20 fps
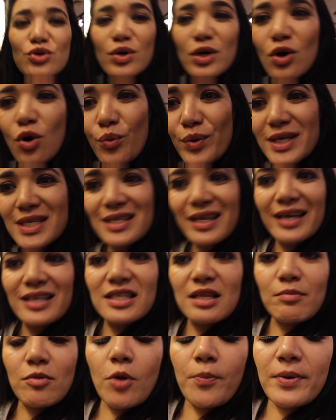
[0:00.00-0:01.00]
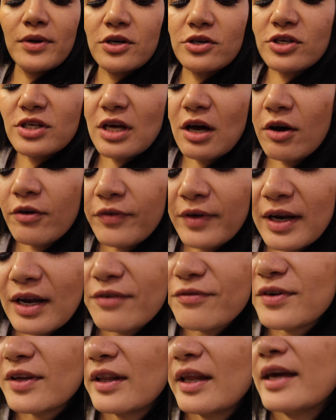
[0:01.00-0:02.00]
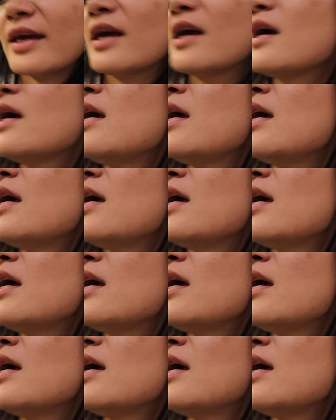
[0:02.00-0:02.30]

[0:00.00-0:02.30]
you could always slice them open yourself and I feel like